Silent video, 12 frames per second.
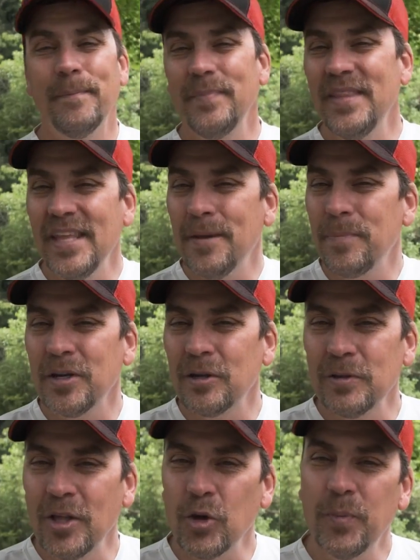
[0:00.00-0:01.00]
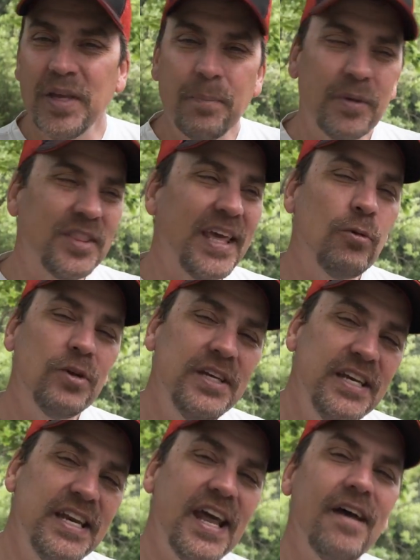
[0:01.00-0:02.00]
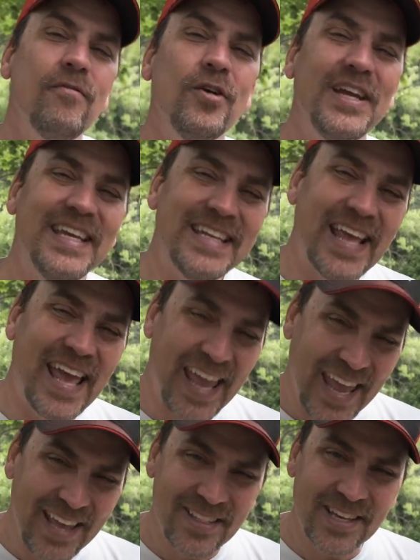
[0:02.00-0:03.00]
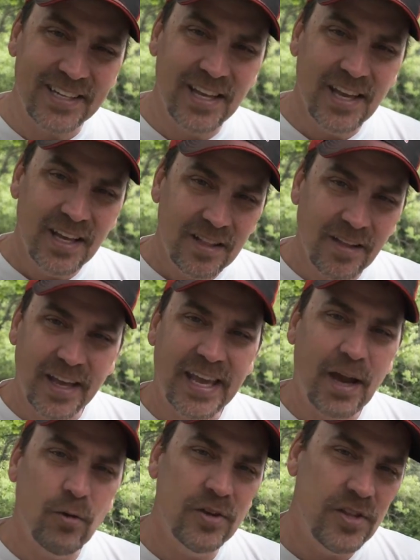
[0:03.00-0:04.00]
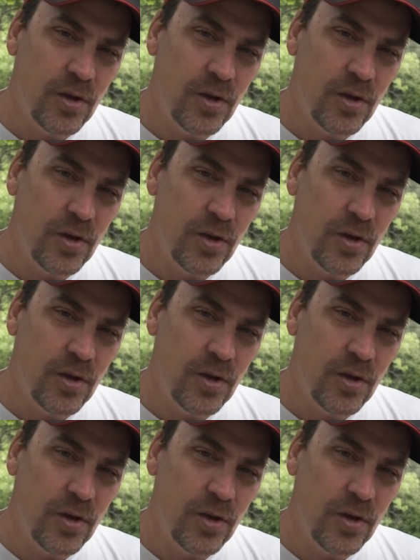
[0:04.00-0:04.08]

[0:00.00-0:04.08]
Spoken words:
nip it a little bit, but they would never inhale it like I was